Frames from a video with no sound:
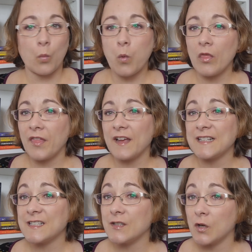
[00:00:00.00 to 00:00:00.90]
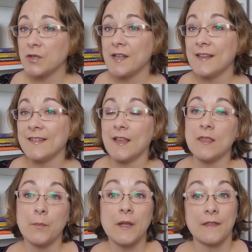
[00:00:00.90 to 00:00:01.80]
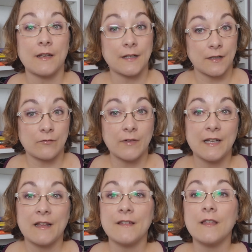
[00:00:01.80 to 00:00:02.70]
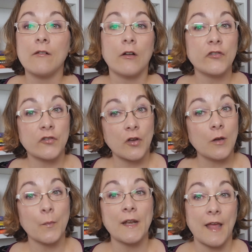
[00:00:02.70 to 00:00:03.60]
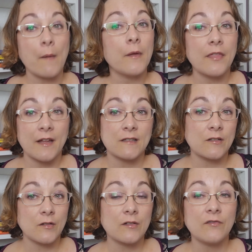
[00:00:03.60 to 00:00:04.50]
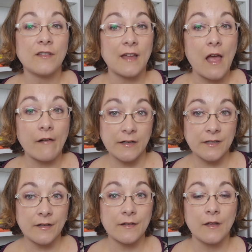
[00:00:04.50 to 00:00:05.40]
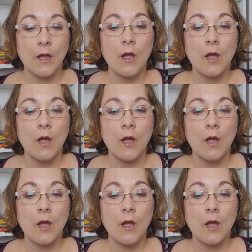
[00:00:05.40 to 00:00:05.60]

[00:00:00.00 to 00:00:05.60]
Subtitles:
One thing I did notice in the bit that I did read is there are so many epithets used for the characters.